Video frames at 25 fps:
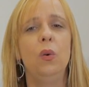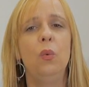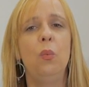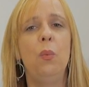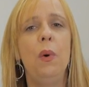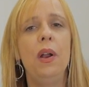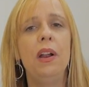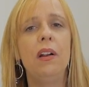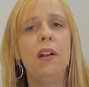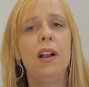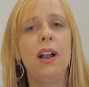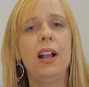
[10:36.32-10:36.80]

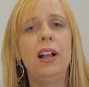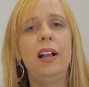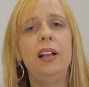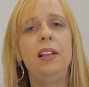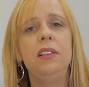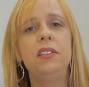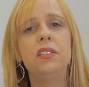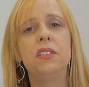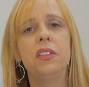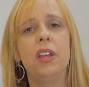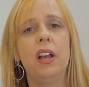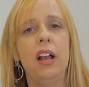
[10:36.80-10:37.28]

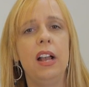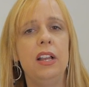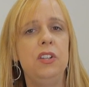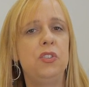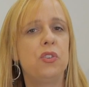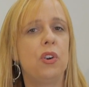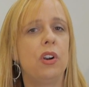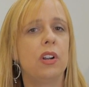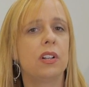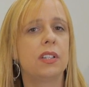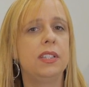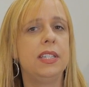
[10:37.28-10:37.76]
whereas the
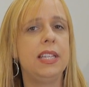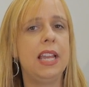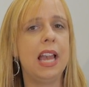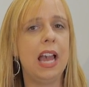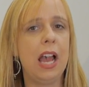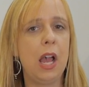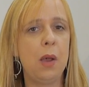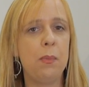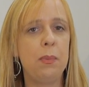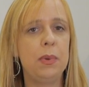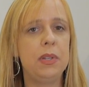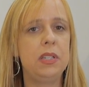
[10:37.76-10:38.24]

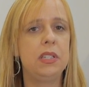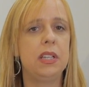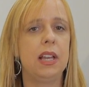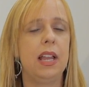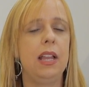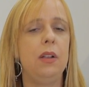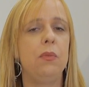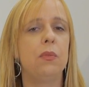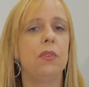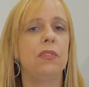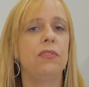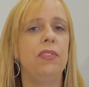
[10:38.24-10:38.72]

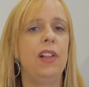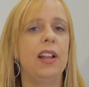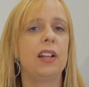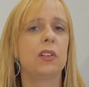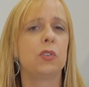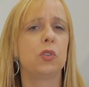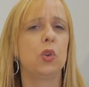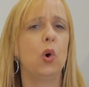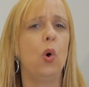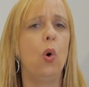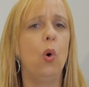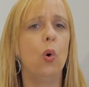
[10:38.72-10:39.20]
hydroxyapatite
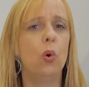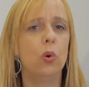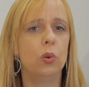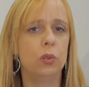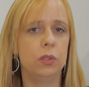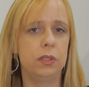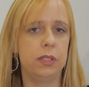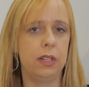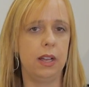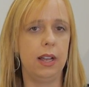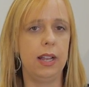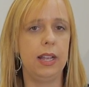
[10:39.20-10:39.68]
reflects
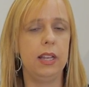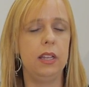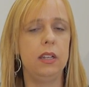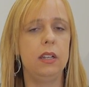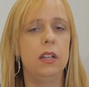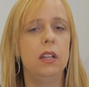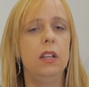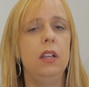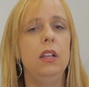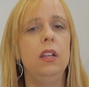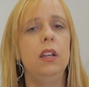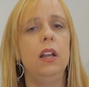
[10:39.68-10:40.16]
whole diet,
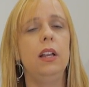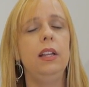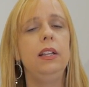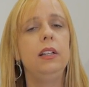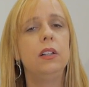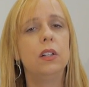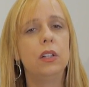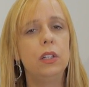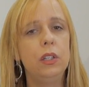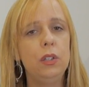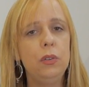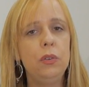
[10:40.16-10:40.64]

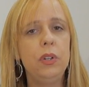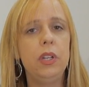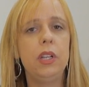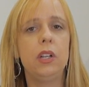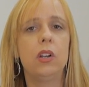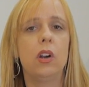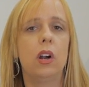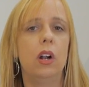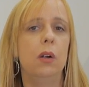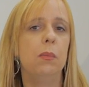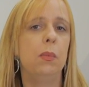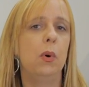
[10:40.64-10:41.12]

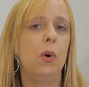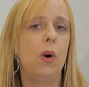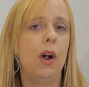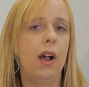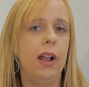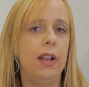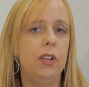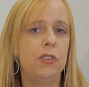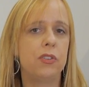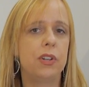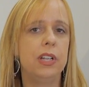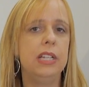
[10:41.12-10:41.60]
including
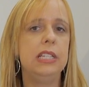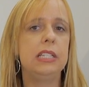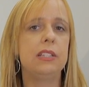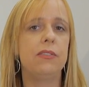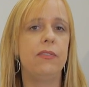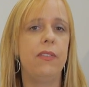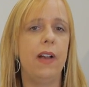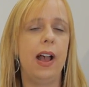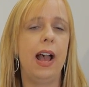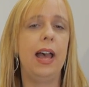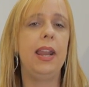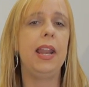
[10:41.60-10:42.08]
carbohydrates,
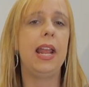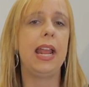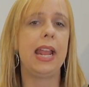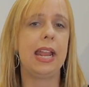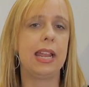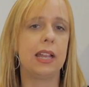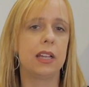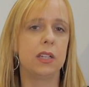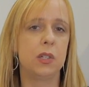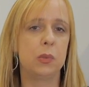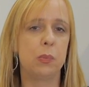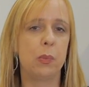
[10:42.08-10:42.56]
fat,
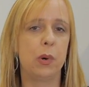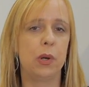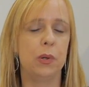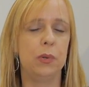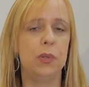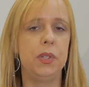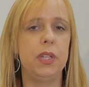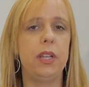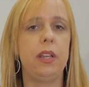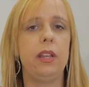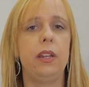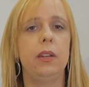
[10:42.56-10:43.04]
and
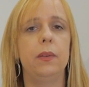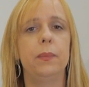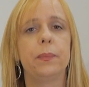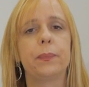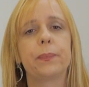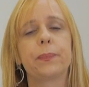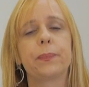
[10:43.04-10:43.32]
protein.